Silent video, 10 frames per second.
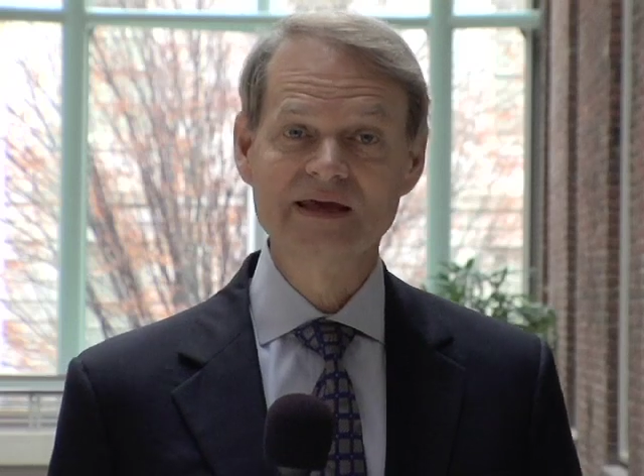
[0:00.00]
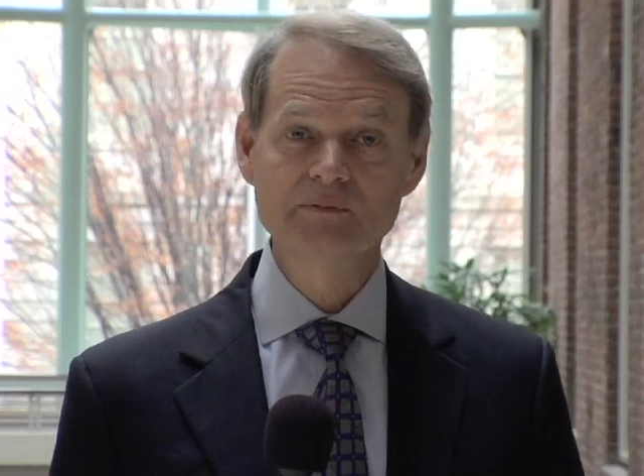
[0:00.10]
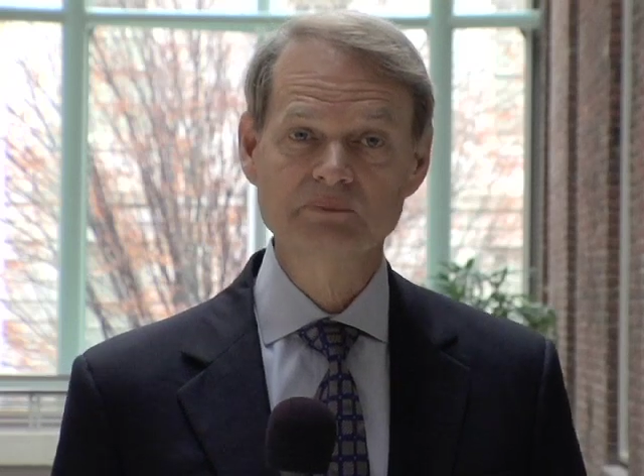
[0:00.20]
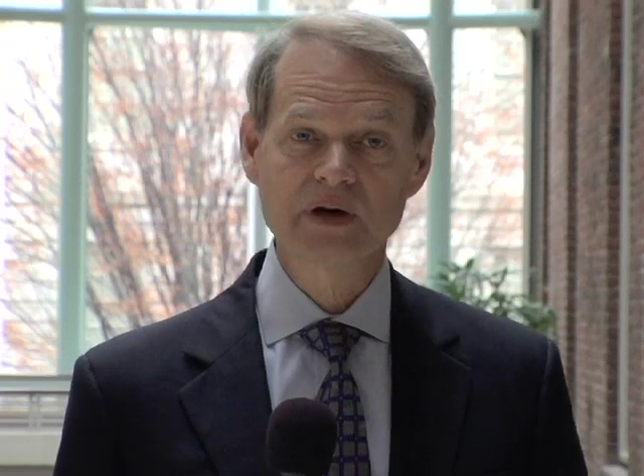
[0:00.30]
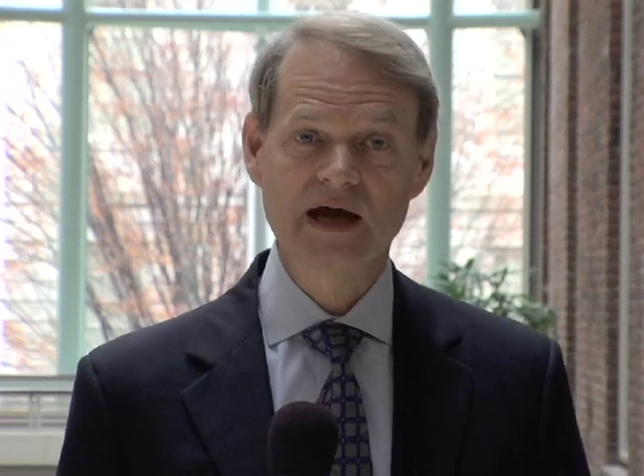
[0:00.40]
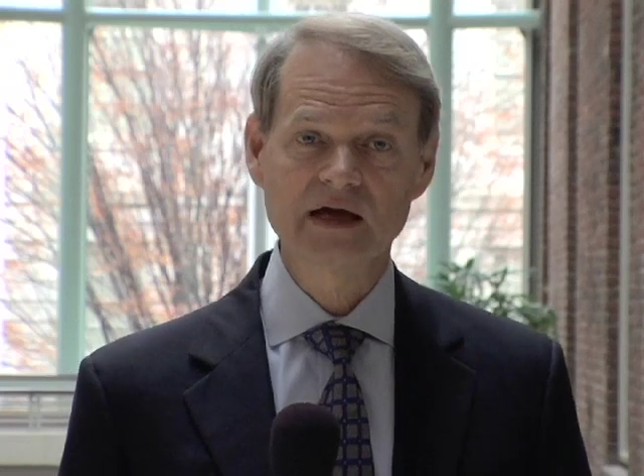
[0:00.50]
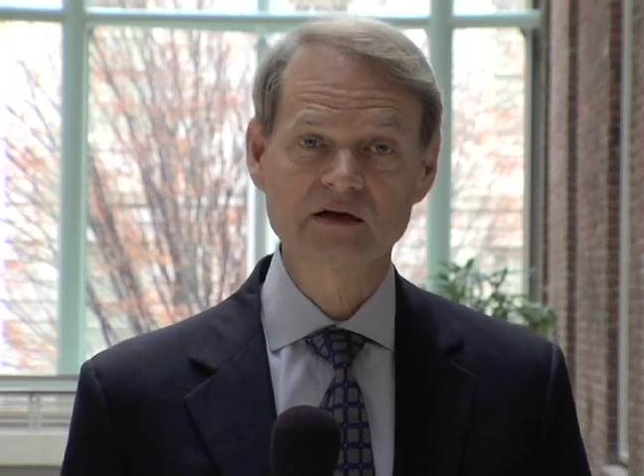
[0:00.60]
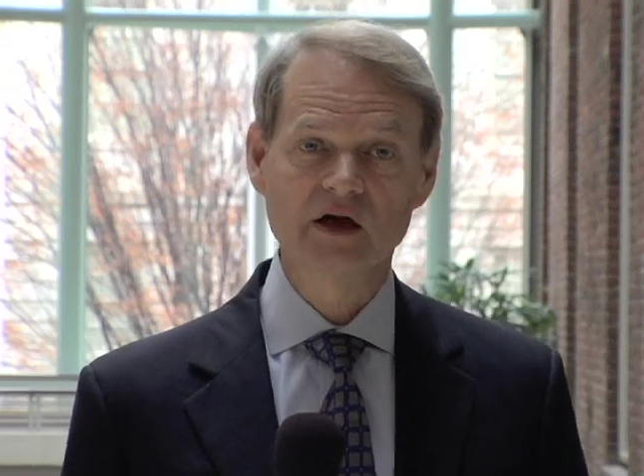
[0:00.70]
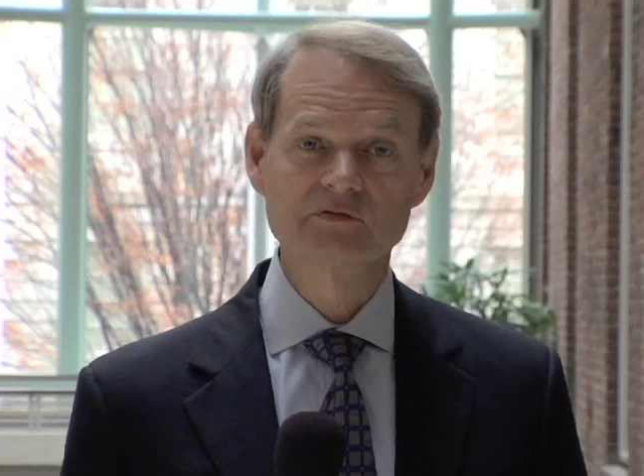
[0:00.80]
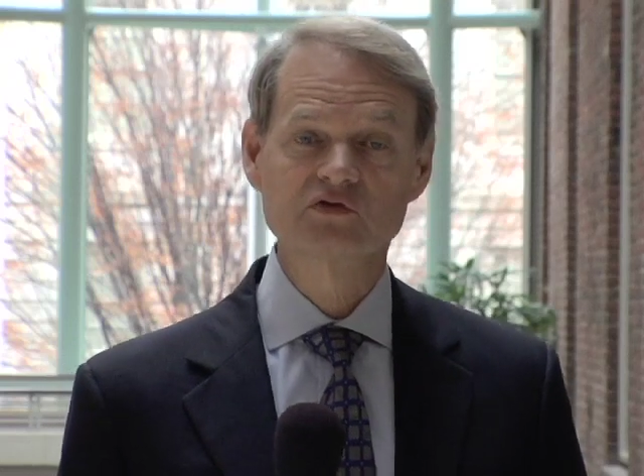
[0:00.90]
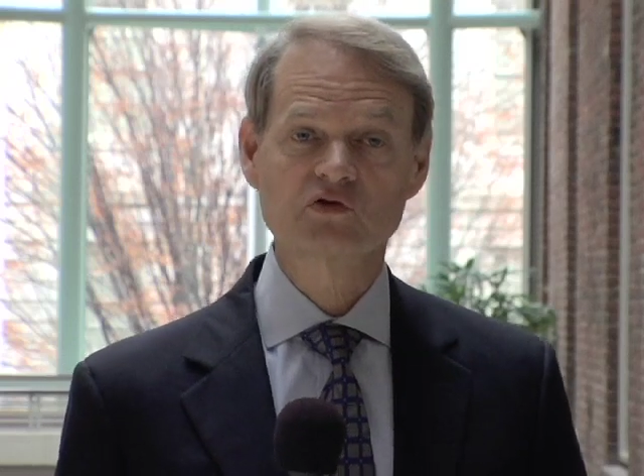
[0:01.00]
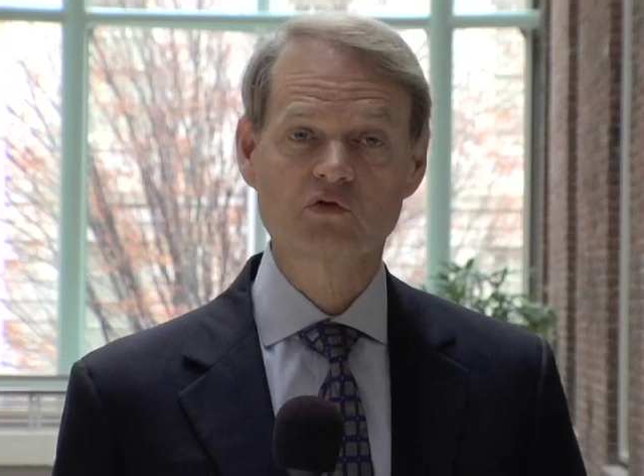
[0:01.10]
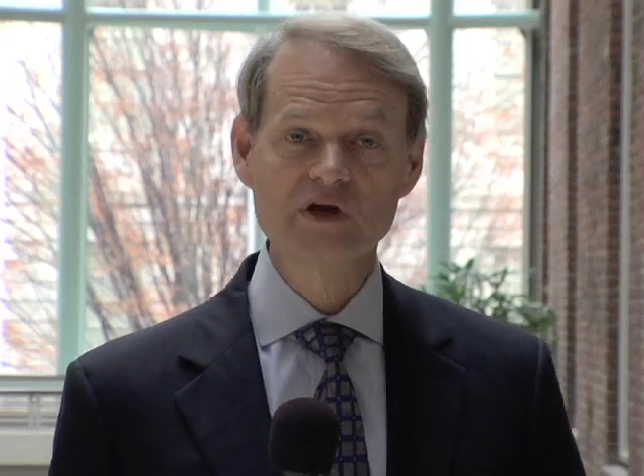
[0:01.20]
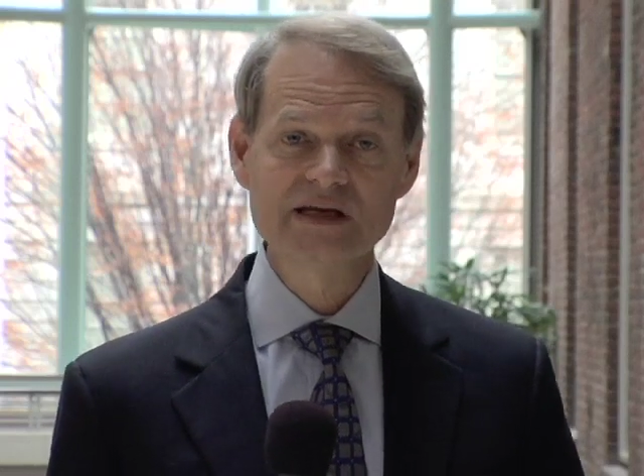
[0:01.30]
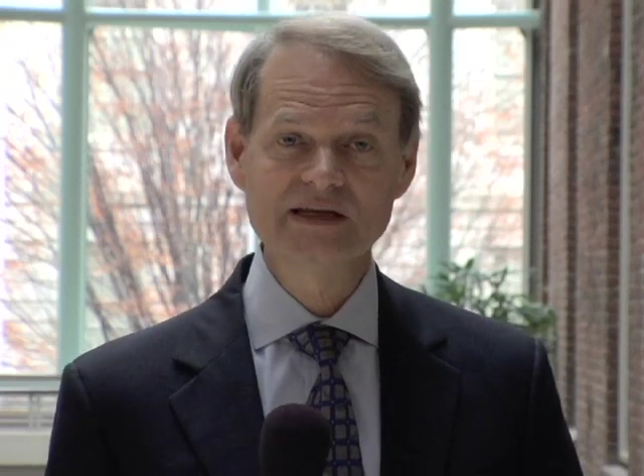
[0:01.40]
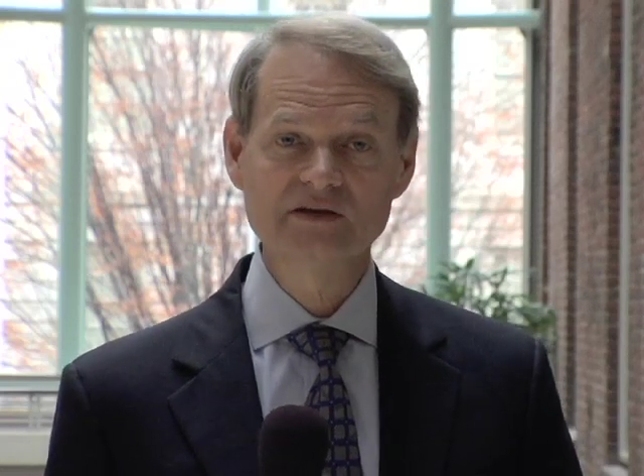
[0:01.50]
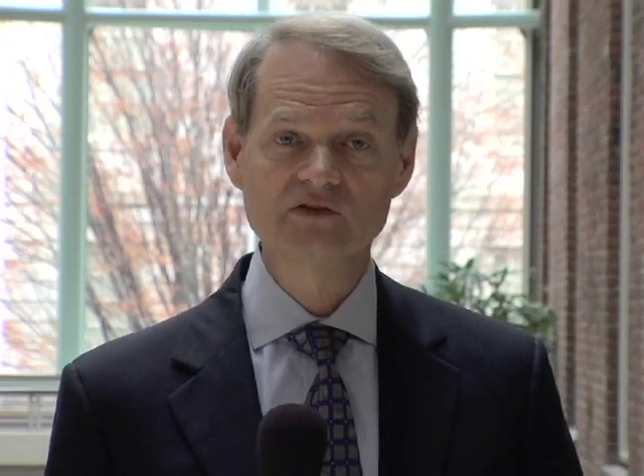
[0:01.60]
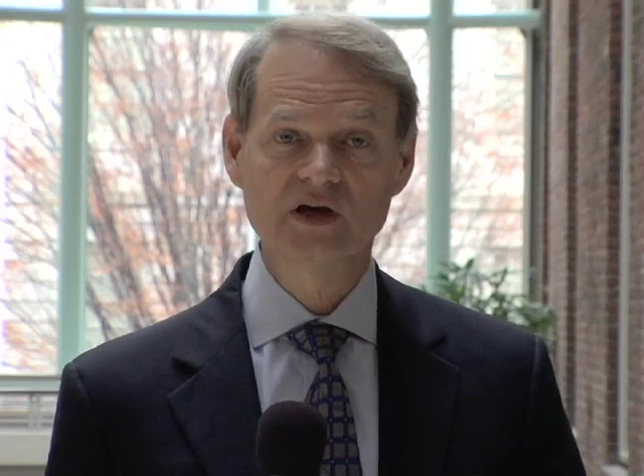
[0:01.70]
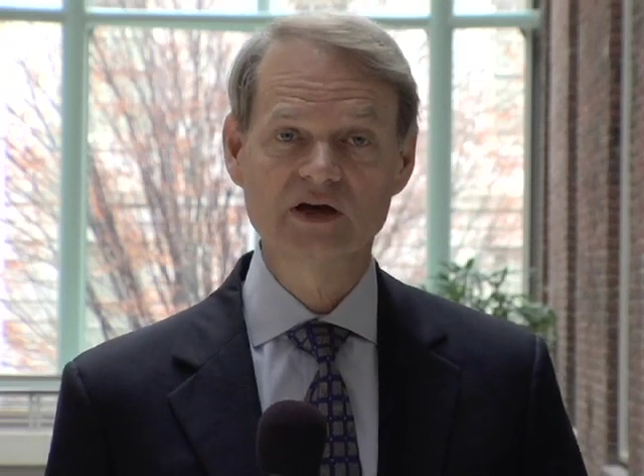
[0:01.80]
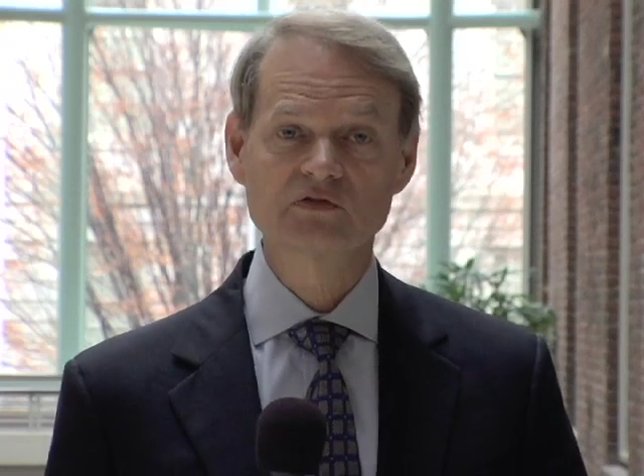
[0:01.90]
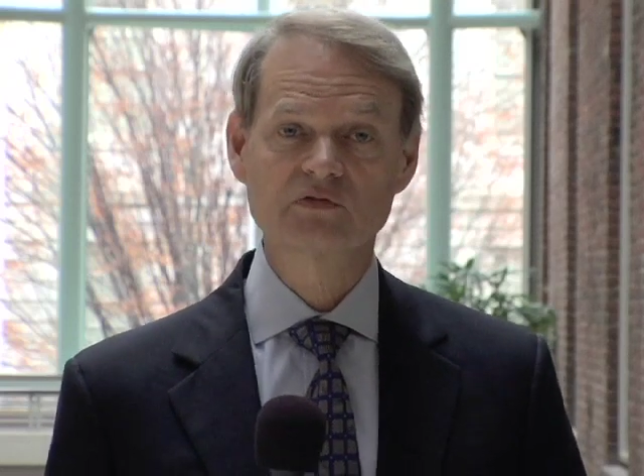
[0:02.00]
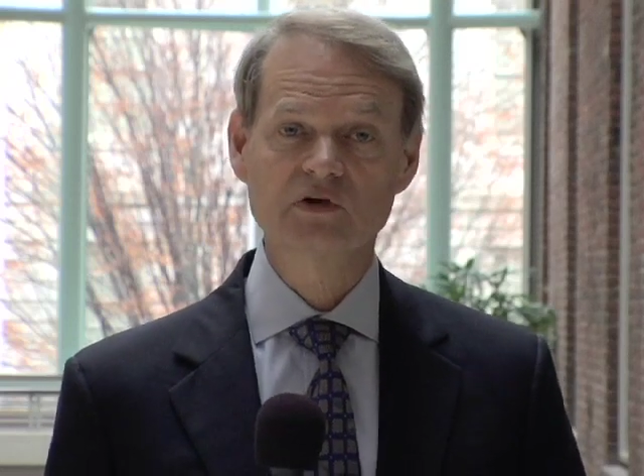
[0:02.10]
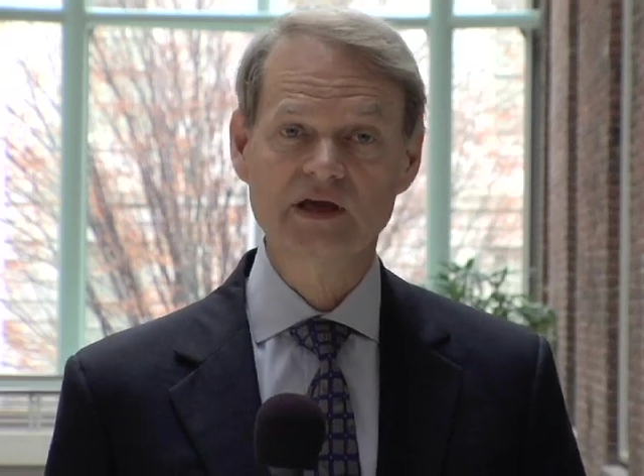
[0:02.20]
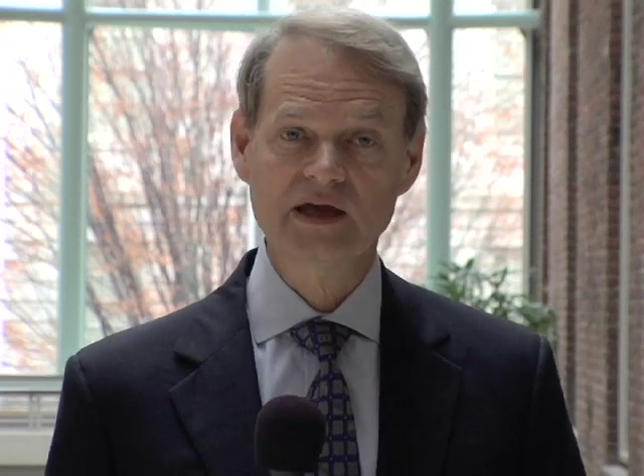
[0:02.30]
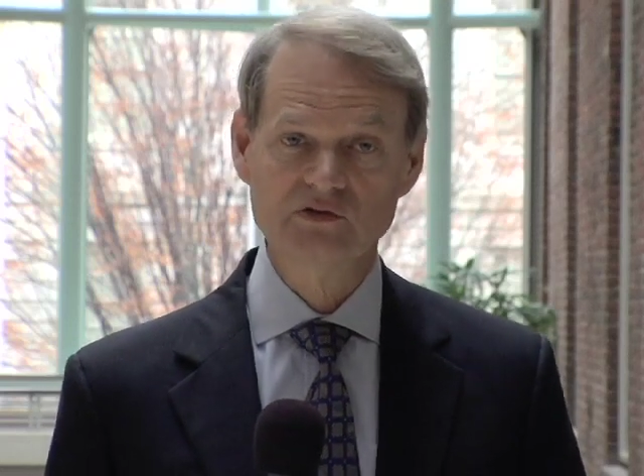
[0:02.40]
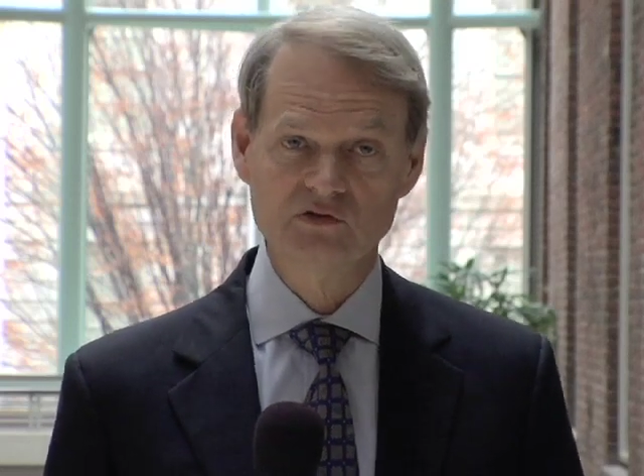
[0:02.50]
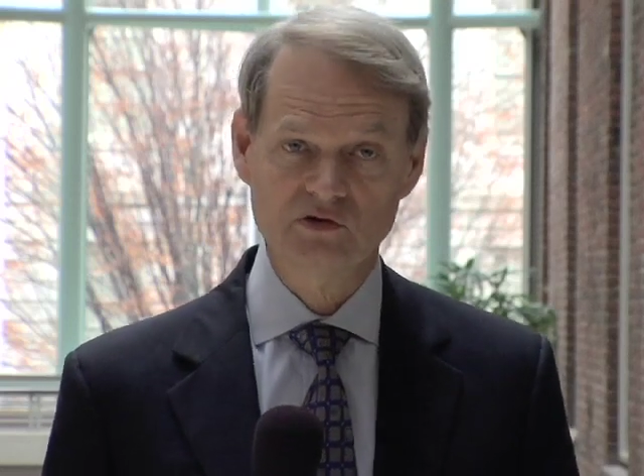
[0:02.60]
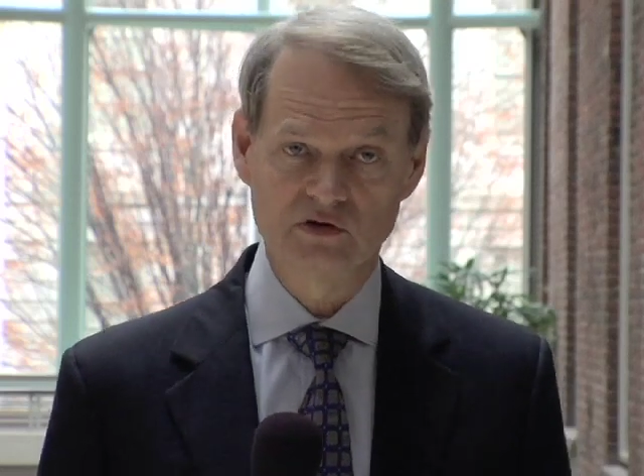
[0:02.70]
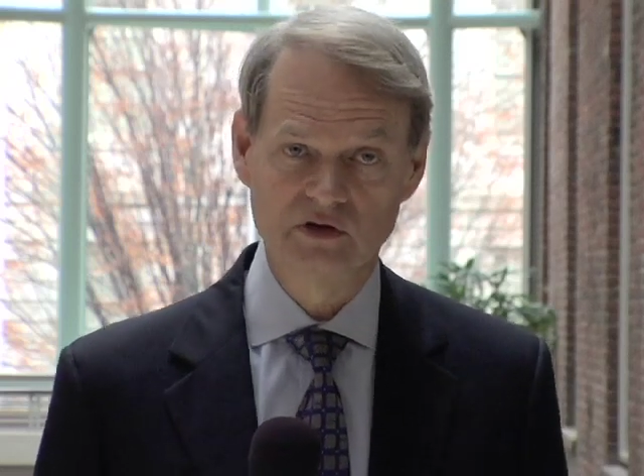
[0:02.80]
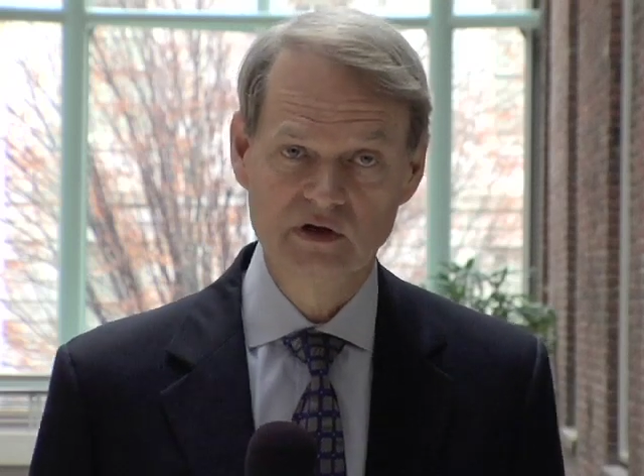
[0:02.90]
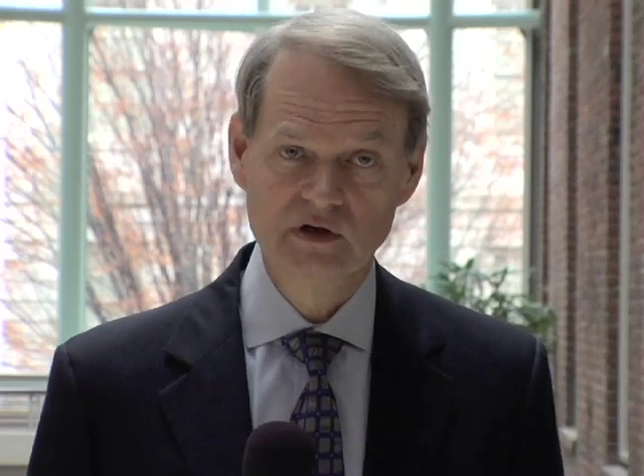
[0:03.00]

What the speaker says: impact of screening tests for cancer.